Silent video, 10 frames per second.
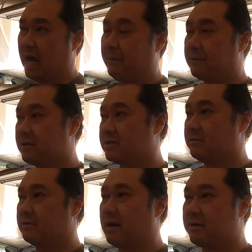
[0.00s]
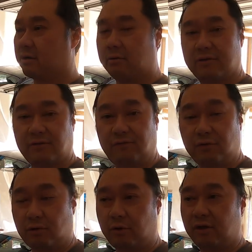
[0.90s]
I personally would rather go with the
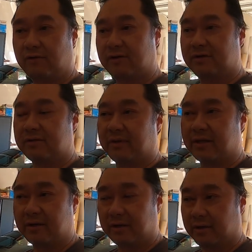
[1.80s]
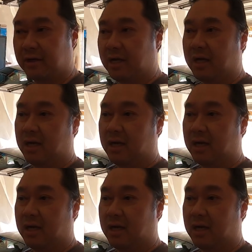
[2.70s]
full coilover and do some other